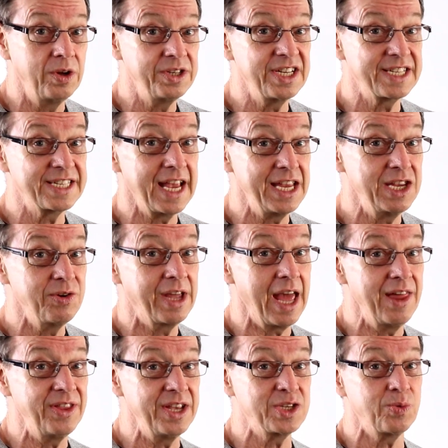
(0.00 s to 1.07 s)
Just say you
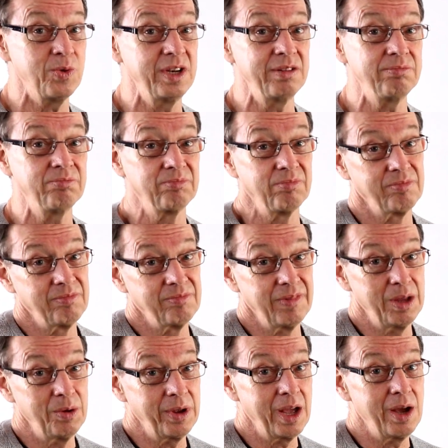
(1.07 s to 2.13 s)
get this one.
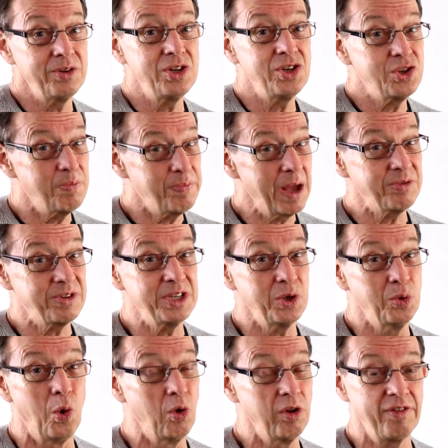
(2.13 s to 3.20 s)
There we go. You should be able to do
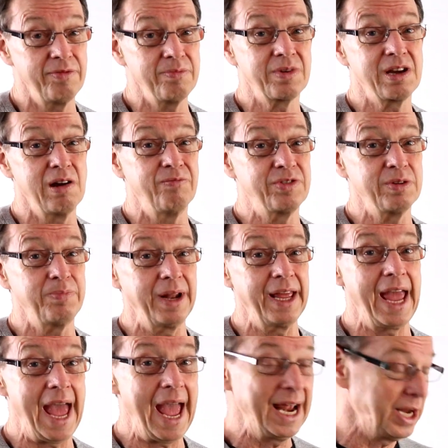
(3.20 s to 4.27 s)
all of them comfortably
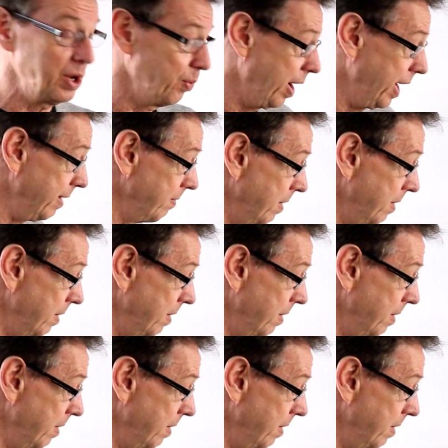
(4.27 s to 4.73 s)
anyway.